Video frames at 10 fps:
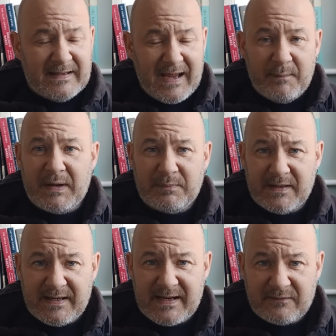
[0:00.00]
Came in and
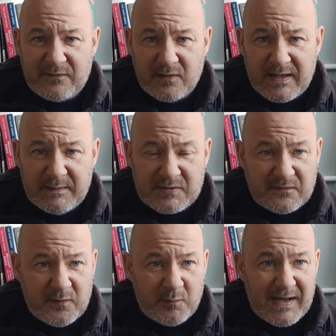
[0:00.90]
played an handful of games
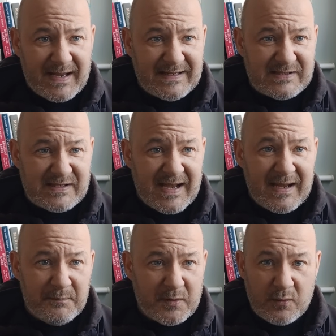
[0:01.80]
at fullback. His
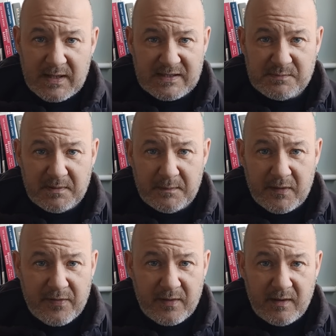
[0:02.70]
debut against
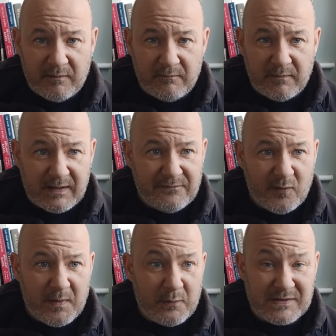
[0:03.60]
Plymouth at left
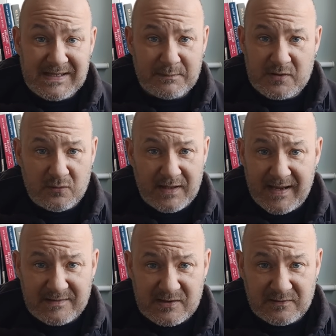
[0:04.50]
fullback was absolutely
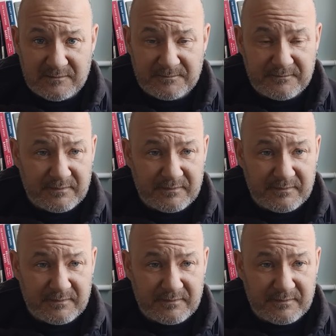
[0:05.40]
excellent.